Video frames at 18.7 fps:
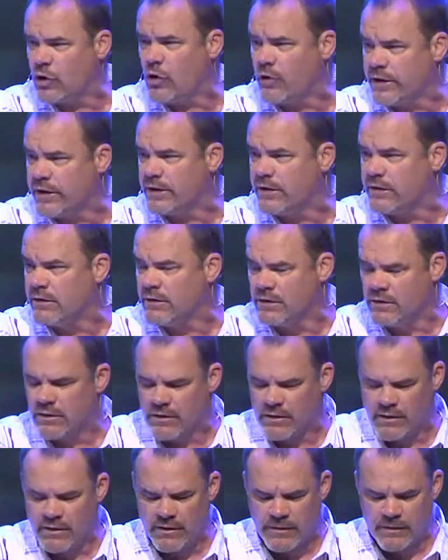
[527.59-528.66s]
story?
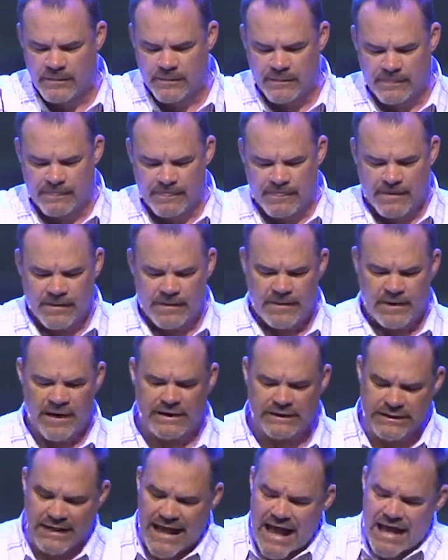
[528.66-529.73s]

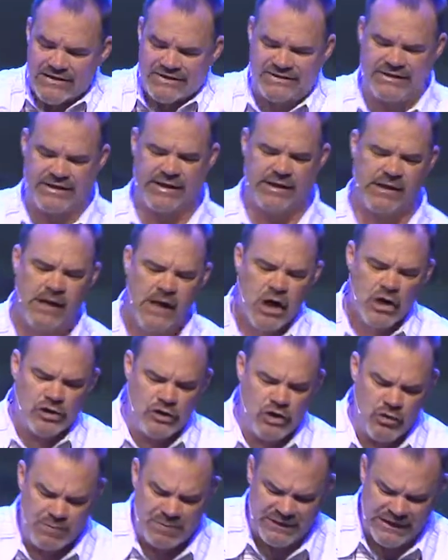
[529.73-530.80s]
And lastly,
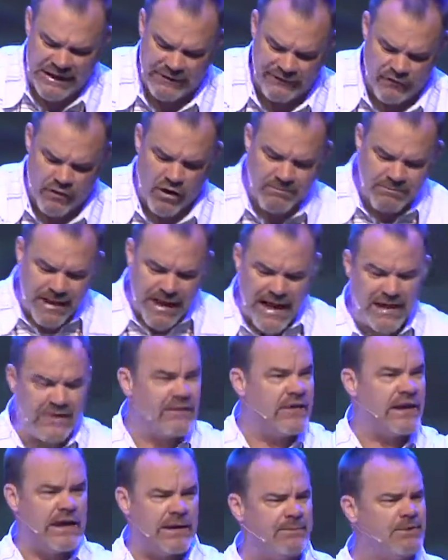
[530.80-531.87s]
you believe you are
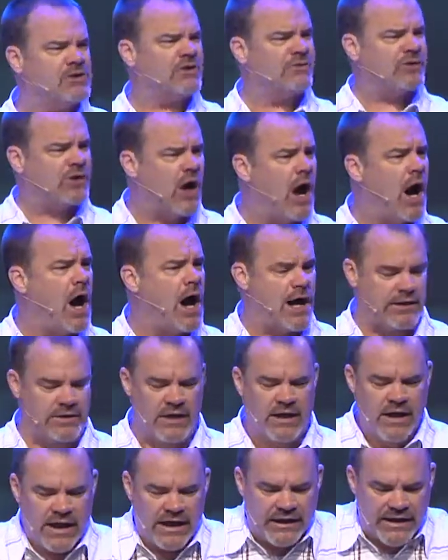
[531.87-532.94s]
made in the image of
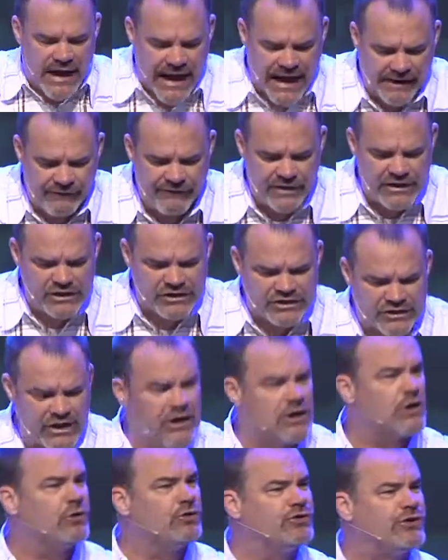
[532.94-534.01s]
God and every
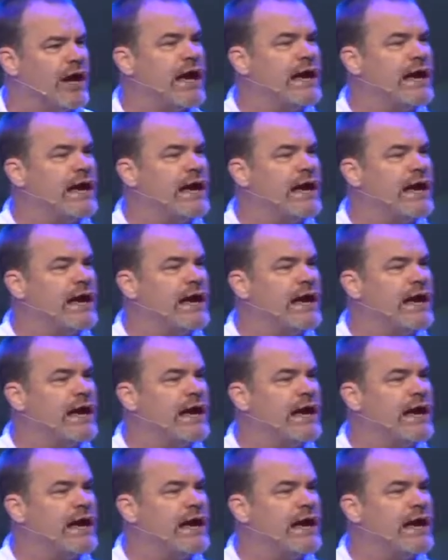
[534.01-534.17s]
single